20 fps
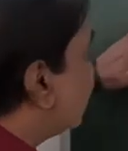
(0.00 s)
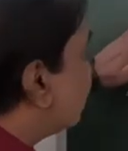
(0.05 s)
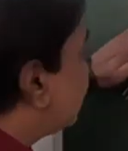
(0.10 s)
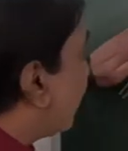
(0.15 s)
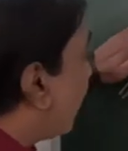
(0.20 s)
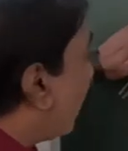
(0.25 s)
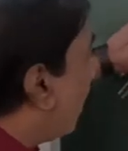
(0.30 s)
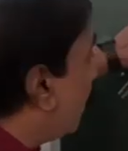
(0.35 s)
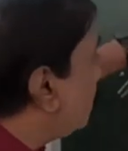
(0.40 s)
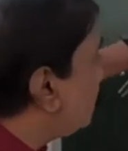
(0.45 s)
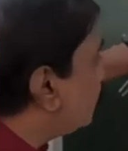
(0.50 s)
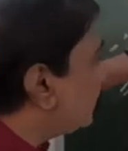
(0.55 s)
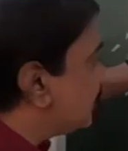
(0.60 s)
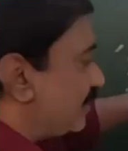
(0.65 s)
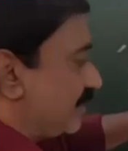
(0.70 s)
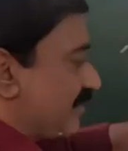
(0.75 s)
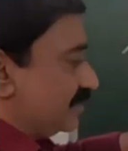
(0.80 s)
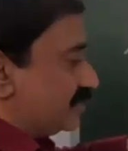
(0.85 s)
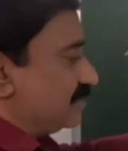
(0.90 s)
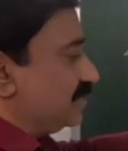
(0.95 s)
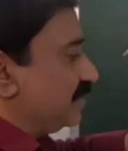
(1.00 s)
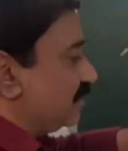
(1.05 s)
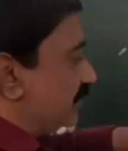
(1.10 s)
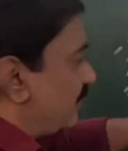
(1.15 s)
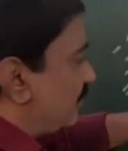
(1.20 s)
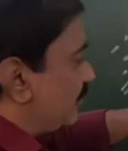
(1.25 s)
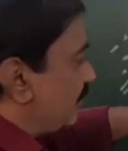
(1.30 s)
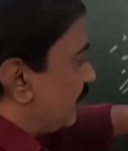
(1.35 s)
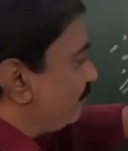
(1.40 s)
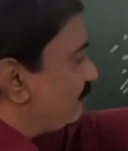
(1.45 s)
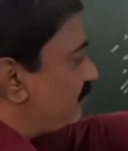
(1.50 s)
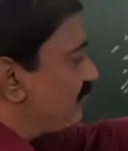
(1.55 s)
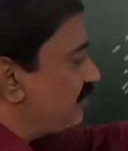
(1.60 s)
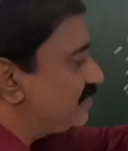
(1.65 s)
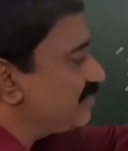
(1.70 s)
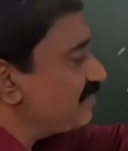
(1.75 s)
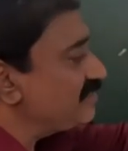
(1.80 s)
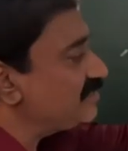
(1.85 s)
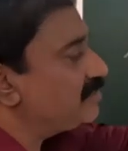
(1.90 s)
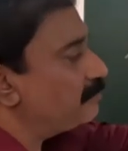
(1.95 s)
The outside, see, if
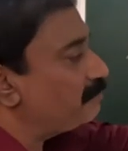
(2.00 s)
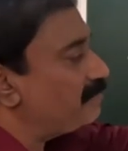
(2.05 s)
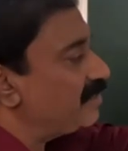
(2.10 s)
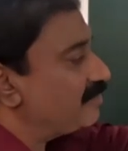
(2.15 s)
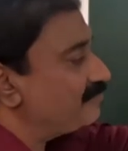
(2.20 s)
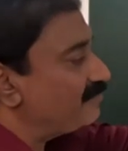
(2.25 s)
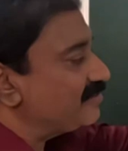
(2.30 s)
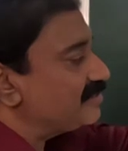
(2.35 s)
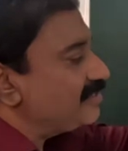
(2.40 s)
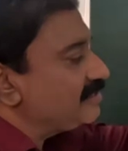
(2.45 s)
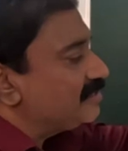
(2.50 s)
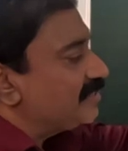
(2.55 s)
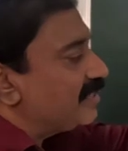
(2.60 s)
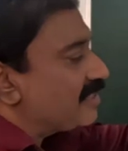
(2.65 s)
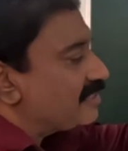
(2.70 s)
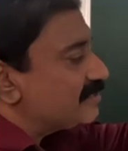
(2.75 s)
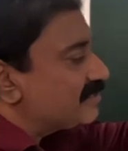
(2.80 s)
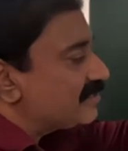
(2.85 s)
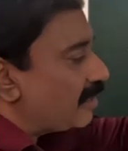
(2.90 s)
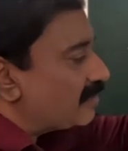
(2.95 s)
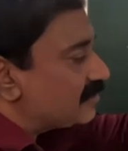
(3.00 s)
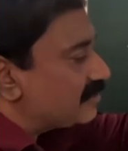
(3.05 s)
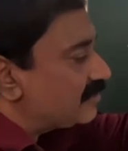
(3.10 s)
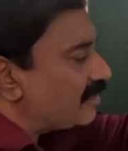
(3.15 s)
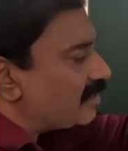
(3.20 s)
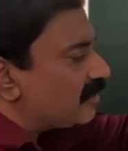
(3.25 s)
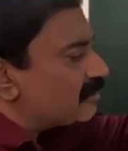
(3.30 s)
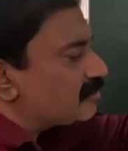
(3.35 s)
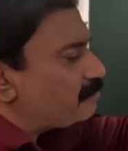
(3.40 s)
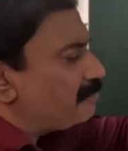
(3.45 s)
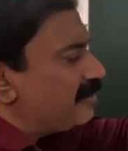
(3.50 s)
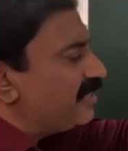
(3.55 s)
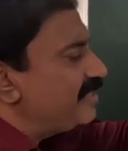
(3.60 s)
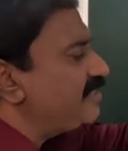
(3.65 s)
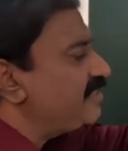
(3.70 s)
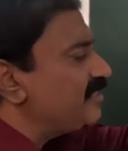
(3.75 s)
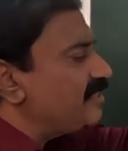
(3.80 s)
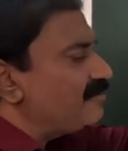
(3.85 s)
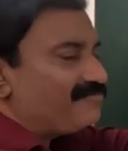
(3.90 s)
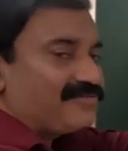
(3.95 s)
this is the blood vessel, there are
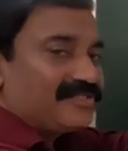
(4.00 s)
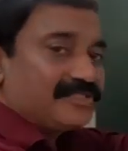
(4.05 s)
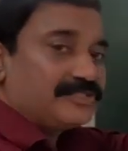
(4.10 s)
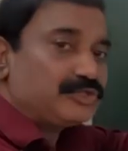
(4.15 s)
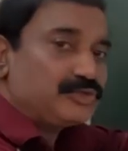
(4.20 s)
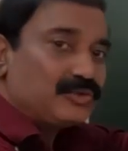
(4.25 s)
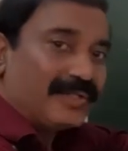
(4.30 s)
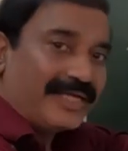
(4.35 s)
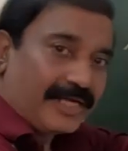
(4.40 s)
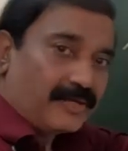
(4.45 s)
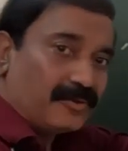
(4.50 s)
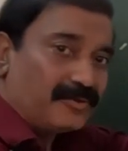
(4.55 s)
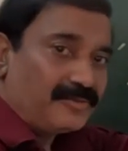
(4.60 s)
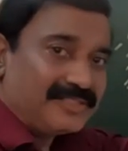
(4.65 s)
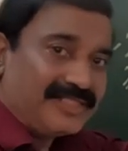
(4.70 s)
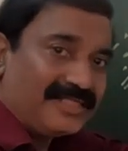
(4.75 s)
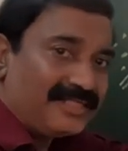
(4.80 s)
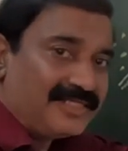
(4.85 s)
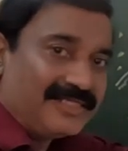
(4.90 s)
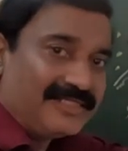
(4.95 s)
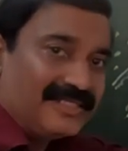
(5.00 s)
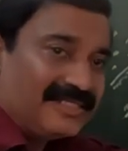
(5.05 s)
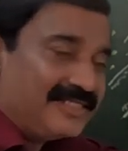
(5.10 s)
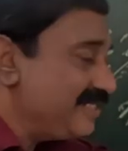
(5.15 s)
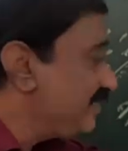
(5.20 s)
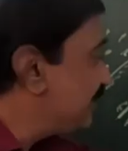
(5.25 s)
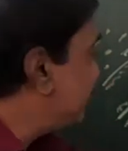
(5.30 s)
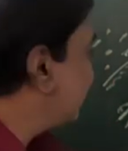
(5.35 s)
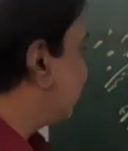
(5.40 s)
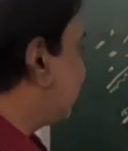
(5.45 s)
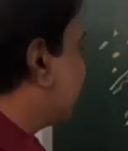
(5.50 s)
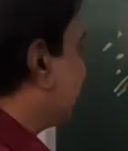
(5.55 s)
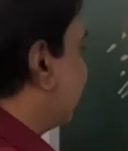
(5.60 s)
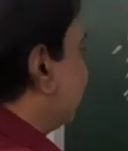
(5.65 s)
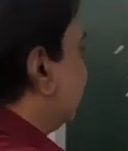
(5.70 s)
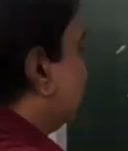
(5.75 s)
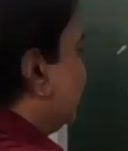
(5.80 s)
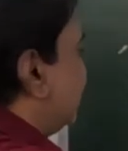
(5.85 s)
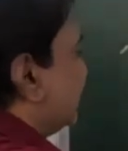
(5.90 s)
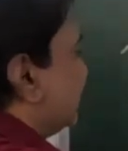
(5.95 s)
plenty of tissue around the
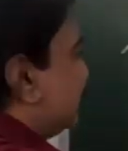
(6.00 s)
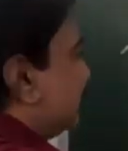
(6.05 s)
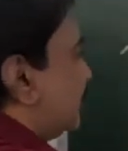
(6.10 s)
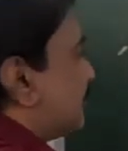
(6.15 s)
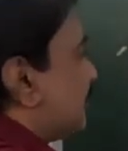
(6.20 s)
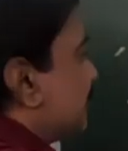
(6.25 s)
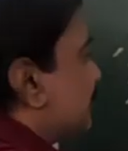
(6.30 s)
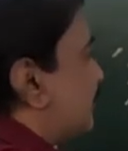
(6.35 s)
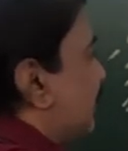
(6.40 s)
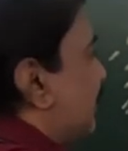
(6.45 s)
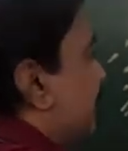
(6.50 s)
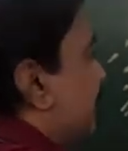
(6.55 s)
intestine. This is the